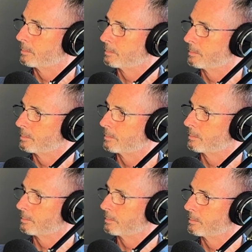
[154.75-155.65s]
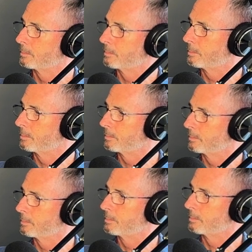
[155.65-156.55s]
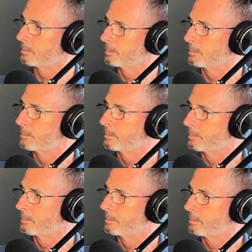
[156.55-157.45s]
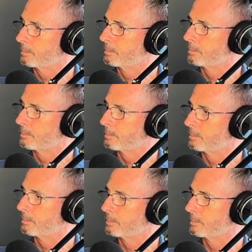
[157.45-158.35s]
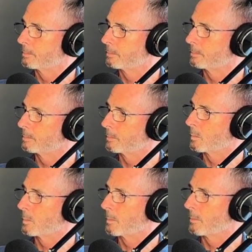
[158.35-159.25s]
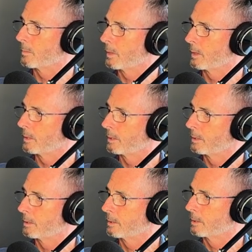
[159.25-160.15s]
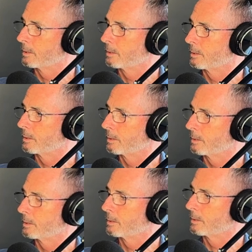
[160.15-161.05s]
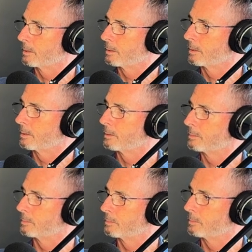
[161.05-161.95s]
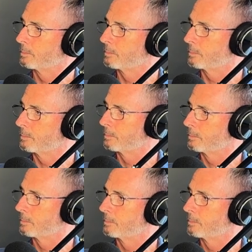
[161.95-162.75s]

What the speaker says: No words are spoken by the person on screen.